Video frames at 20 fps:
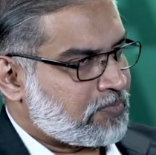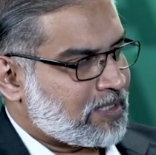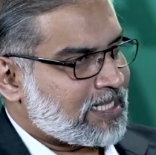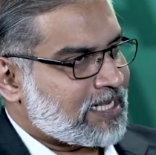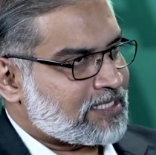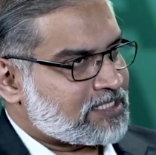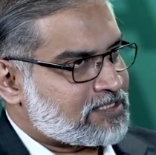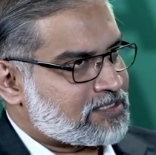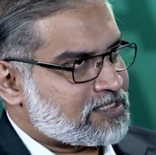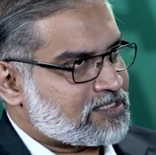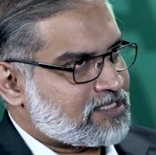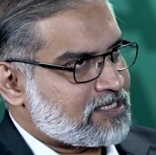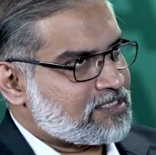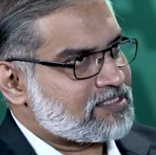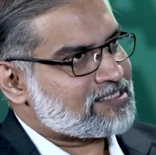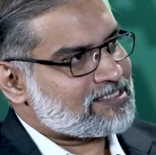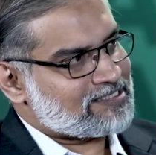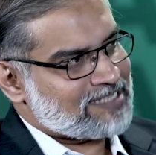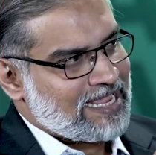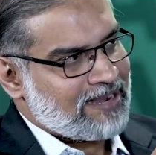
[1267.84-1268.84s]
But that's
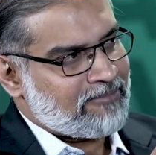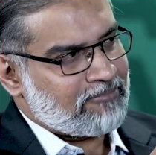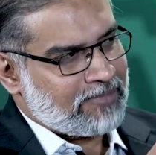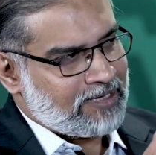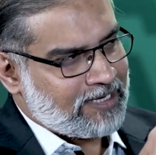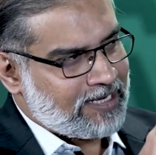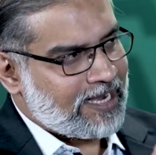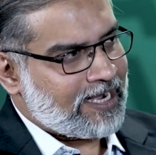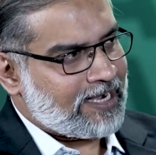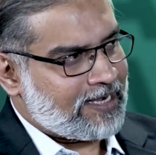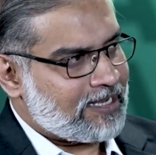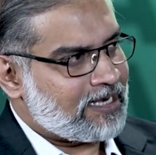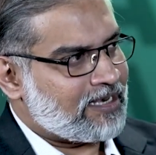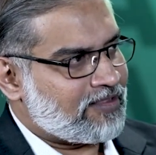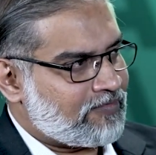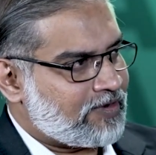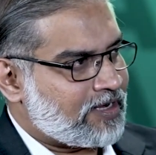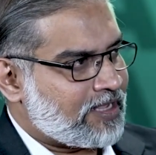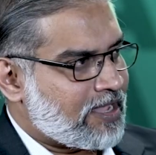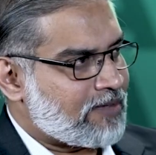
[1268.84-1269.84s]
still same day
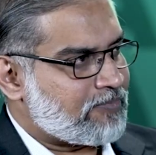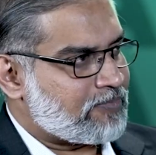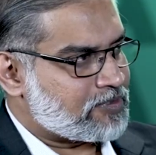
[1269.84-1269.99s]
delivery, I